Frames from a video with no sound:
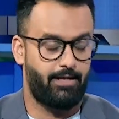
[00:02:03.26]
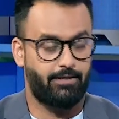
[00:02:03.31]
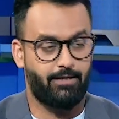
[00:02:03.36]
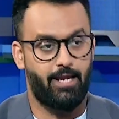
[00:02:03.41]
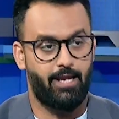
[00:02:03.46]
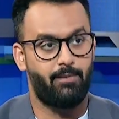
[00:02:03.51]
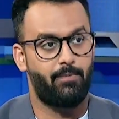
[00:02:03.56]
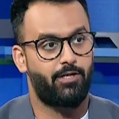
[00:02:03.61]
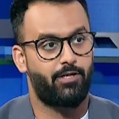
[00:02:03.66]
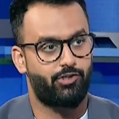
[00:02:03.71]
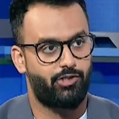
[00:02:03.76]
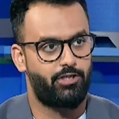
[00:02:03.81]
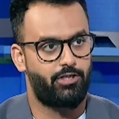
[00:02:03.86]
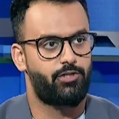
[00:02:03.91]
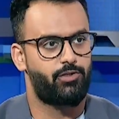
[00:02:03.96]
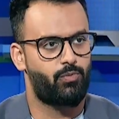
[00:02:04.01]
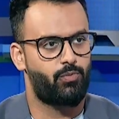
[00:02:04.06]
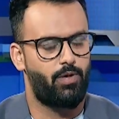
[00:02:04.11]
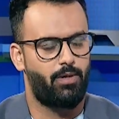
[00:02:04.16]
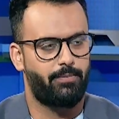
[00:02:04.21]
that game at
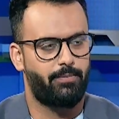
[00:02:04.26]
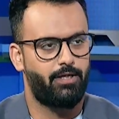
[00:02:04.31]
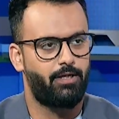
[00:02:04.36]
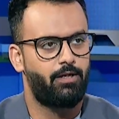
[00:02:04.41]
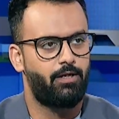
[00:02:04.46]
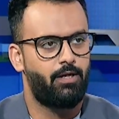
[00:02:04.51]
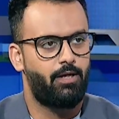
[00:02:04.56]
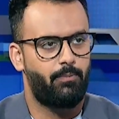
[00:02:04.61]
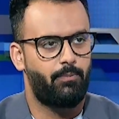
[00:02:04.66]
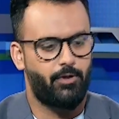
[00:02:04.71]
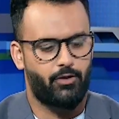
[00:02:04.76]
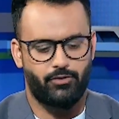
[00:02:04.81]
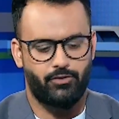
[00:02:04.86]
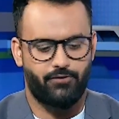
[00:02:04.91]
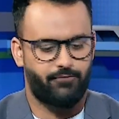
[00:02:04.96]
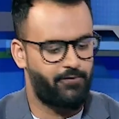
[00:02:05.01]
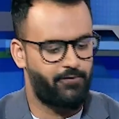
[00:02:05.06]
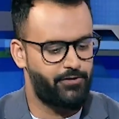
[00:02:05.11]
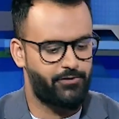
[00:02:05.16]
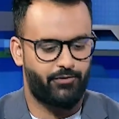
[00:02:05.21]
Chinnaswamy, because
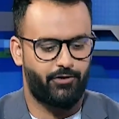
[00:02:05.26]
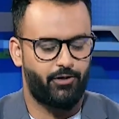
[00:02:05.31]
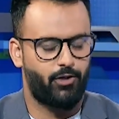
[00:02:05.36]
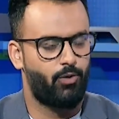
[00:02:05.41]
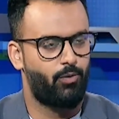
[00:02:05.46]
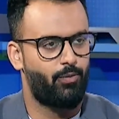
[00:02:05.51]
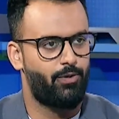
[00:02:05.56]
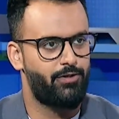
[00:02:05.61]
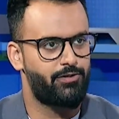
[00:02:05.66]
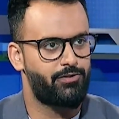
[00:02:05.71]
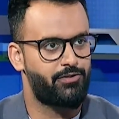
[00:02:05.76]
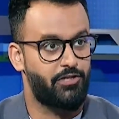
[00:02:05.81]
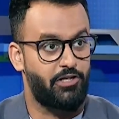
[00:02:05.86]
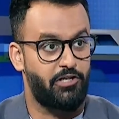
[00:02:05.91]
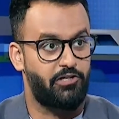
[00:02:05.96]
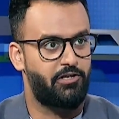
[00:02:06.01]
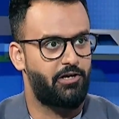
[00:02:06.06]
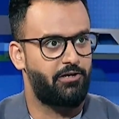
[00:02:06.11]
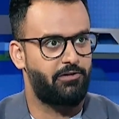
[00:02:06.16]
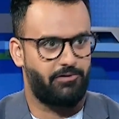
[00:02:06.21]
his first three overs,
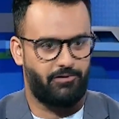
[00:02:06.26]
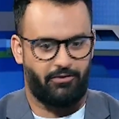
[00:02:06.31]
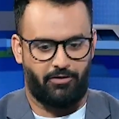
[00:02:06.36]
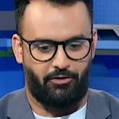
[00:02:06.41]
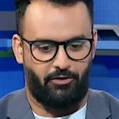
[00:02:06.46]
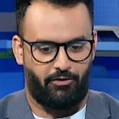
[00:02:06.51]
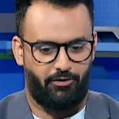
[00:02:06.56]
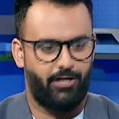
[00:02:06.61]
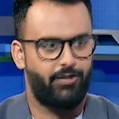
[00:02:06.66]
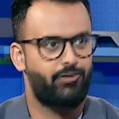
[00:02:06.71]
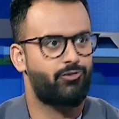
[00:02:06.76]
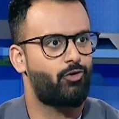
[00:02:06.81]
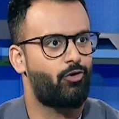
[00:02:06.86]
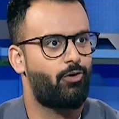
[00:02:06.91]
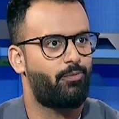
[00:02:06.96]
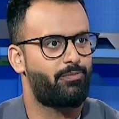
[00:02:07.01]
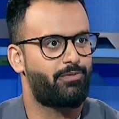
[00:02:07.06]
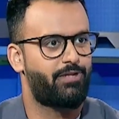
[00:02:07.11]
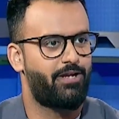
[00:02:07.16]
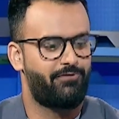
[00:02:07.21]
he'd done a great
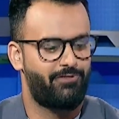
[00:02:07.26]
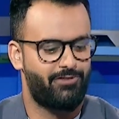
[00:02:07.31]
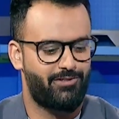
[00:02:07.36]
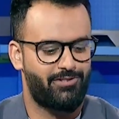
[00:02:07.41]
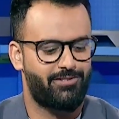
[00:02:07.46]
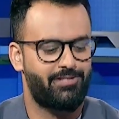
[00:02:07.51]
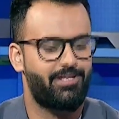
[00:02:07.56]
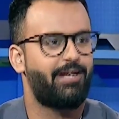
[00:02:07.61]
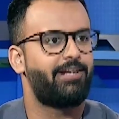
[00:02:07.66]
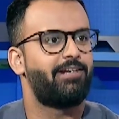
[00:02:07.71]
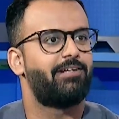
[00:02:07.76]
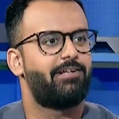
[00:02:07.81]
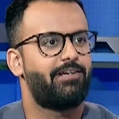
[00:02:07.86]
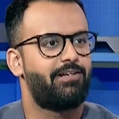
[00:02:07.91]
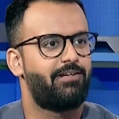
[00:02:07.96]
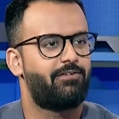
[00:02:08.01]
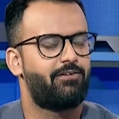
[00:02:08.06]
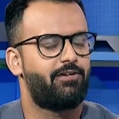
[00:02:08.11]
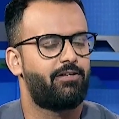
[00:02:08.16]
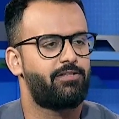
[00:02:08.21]
job, given just
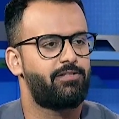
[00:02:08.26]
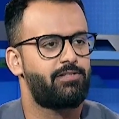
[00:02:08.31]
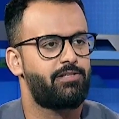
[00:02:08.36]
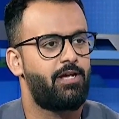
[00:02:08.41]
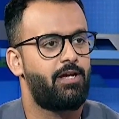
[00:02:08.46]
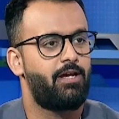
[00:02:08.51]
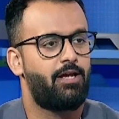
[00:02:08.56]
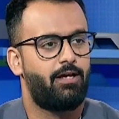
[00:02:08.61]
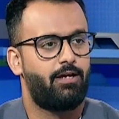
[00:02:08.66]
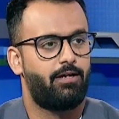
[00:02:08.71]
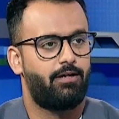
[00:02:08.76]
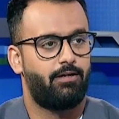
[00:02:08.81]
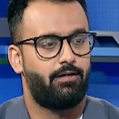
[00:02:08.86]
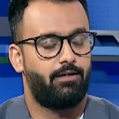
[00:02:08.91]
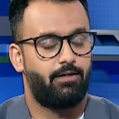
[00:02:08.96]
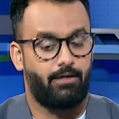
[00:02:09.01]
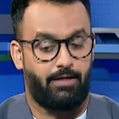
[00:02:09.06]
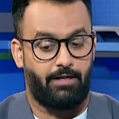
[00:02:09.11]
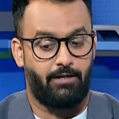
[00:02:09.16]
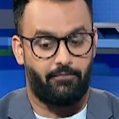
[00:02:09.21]
19 runs
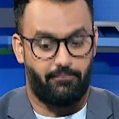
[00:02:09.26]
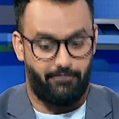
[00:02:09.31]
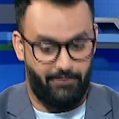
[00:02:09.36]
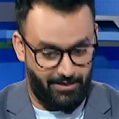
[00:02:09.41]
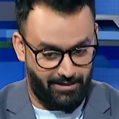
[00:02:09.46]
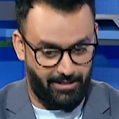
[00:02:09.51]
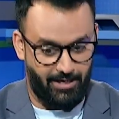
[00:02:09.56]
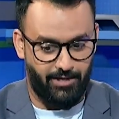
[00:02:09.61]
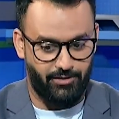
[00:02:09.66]
in a very